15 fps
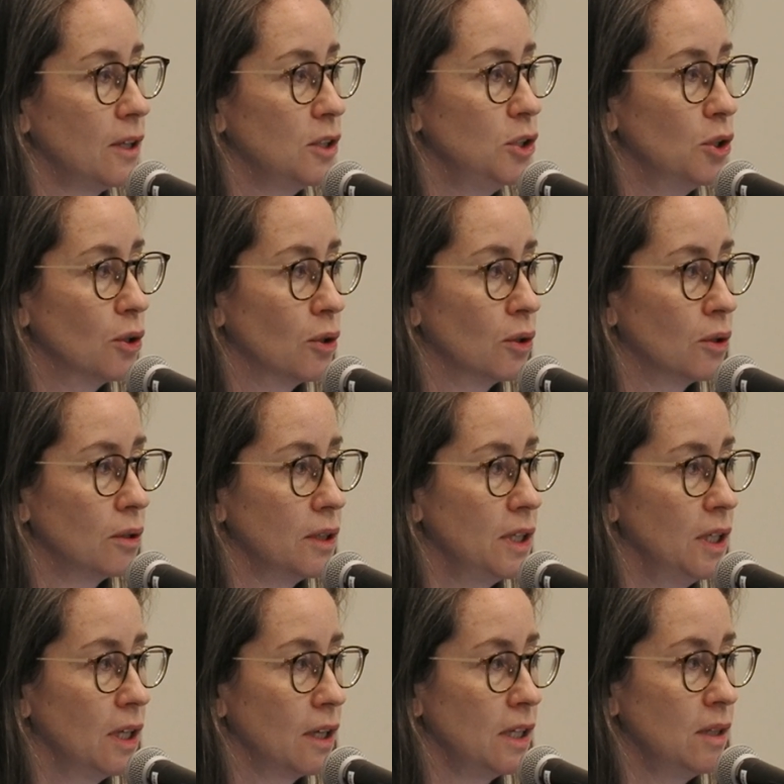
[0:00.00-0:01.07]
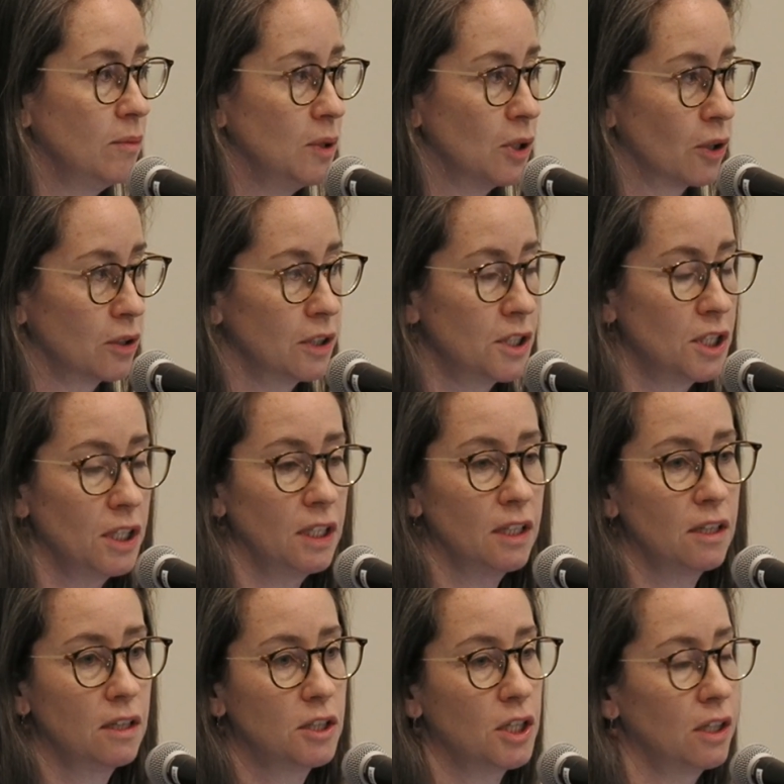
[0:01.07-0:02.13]
your immunology
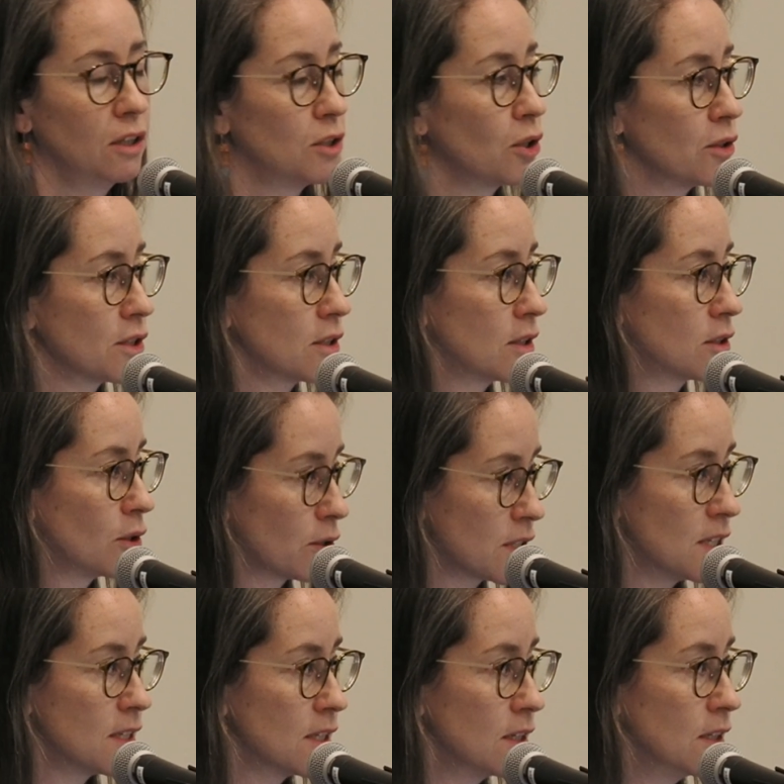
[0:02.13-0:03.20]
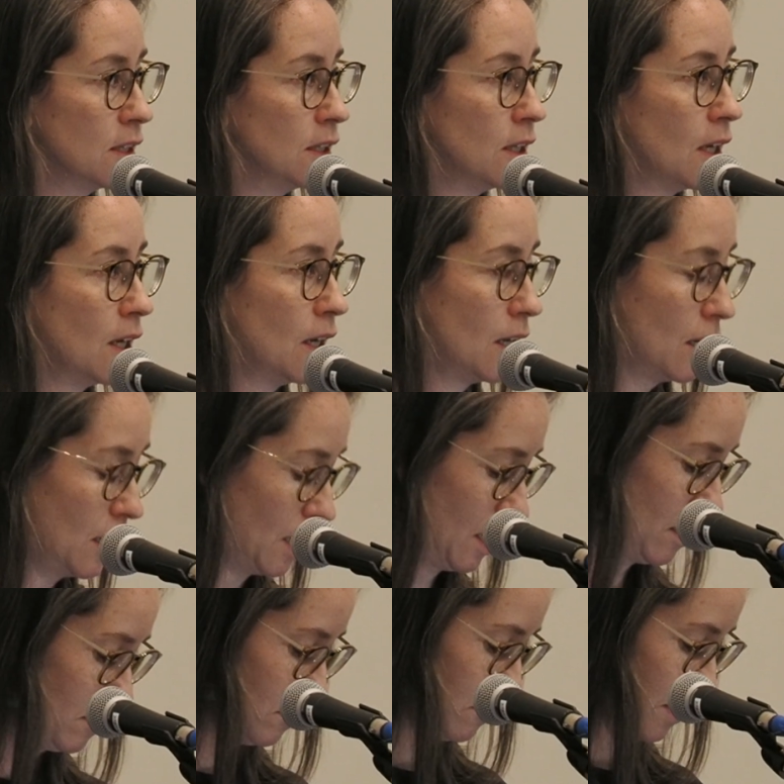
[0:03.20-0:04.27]
and genotoxicity
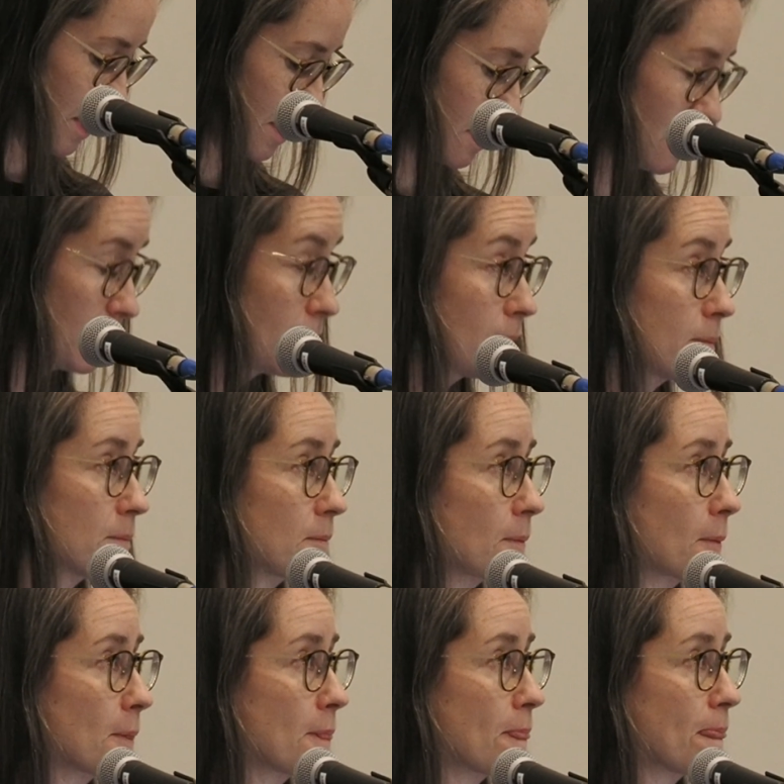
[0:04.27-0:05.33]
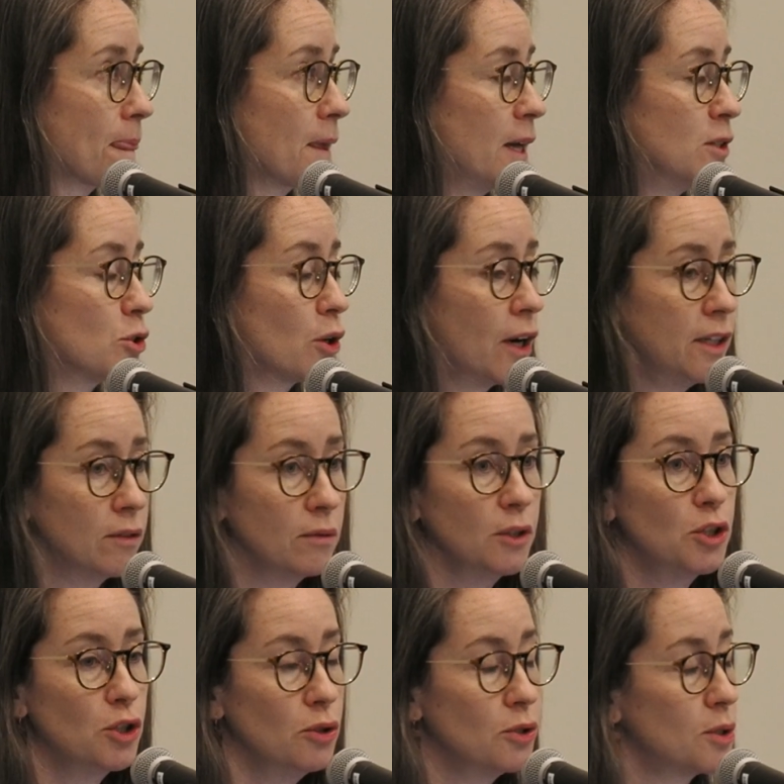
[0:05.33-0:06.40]
risk, and trying to
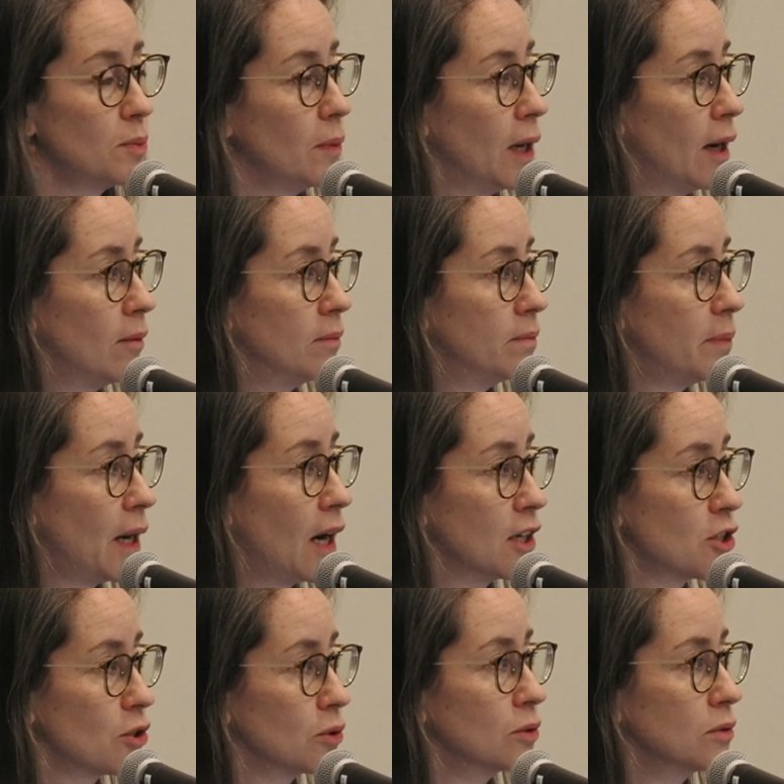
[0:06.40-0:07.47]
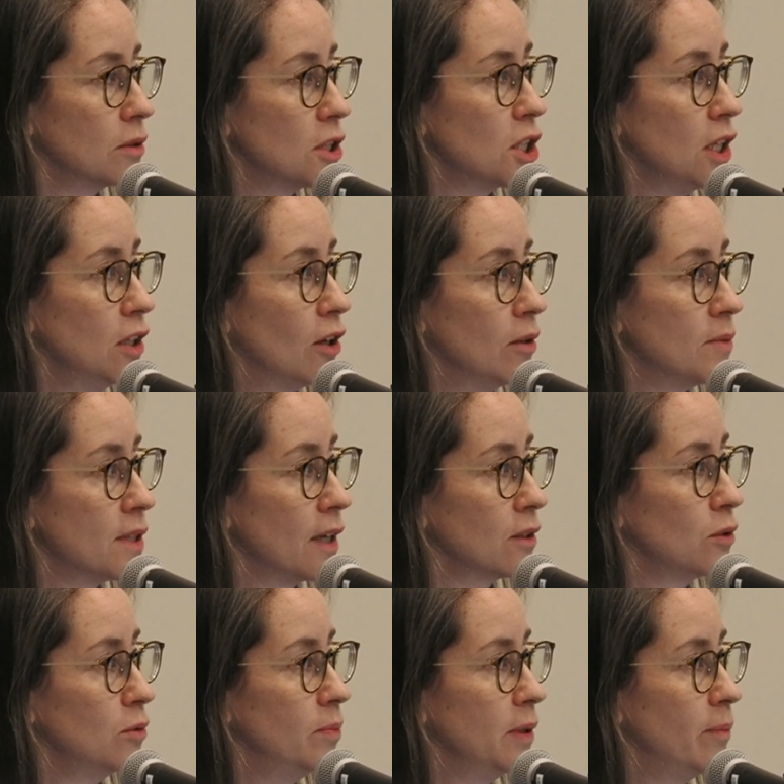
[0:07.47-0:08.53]
reduce partial genomes that
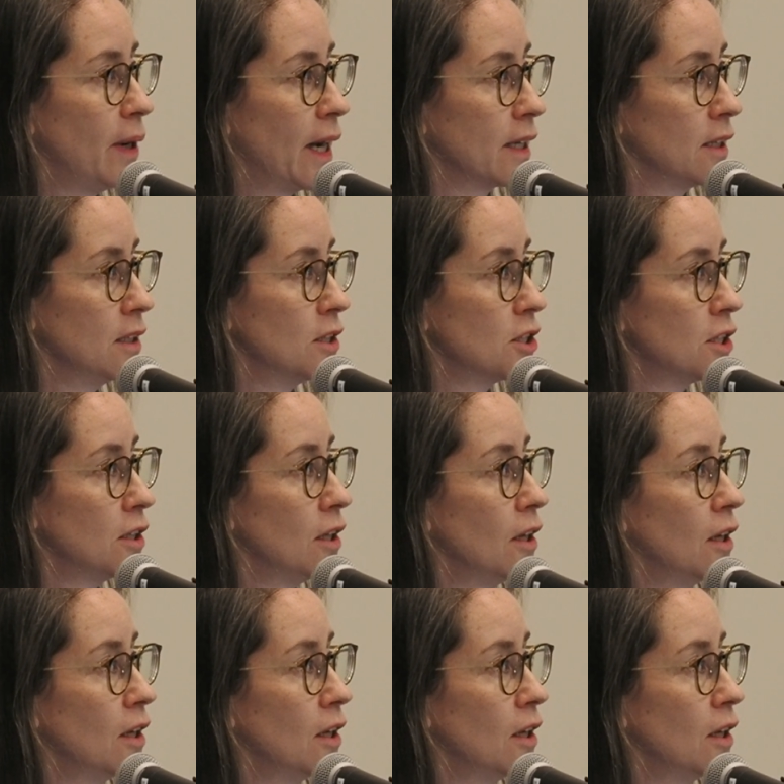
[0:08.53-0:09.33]
could be packaged.